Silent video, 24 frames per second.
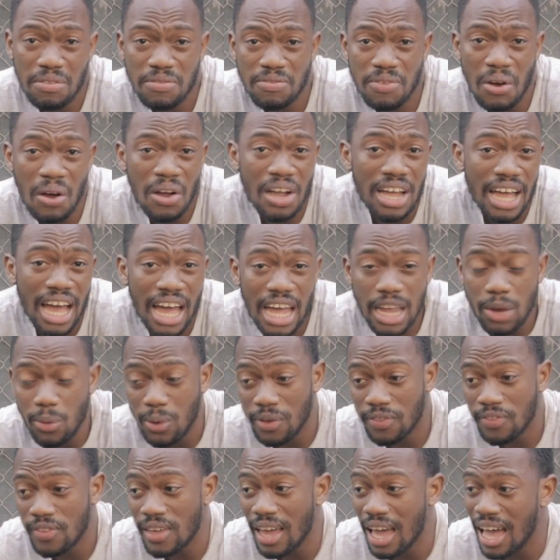fungi
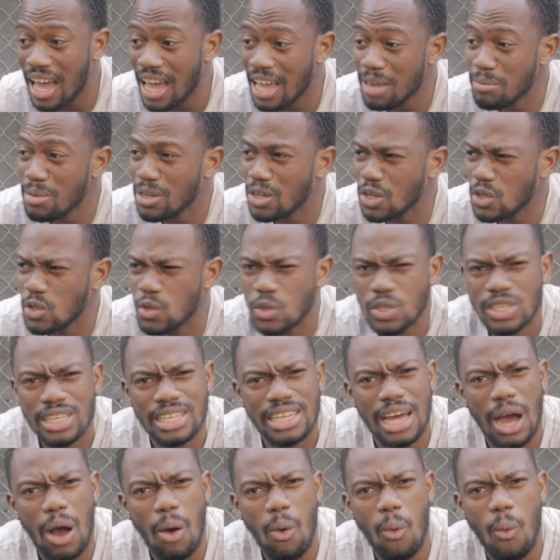with the eye because you see
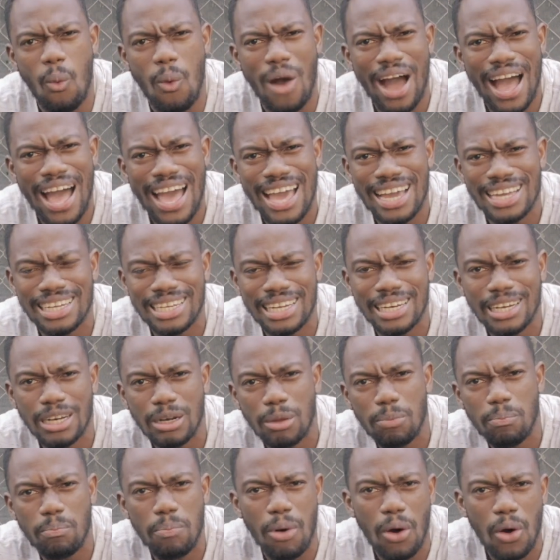that white
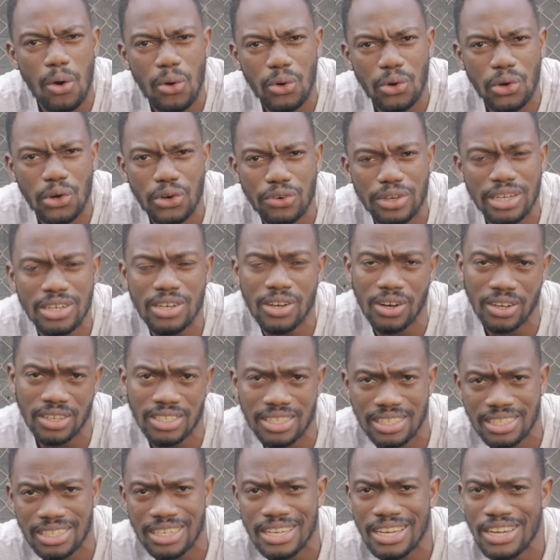little powdery
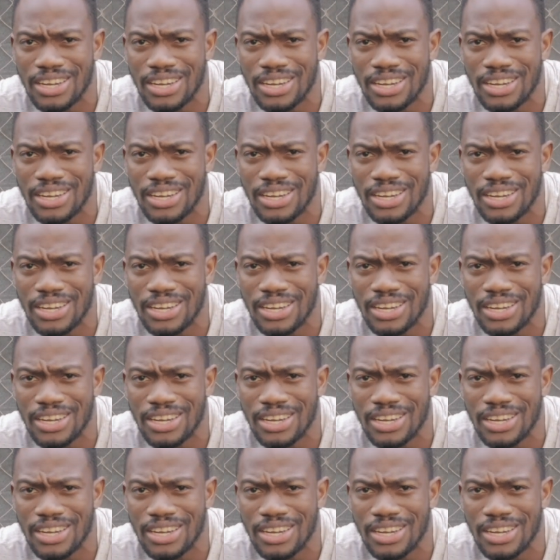dust,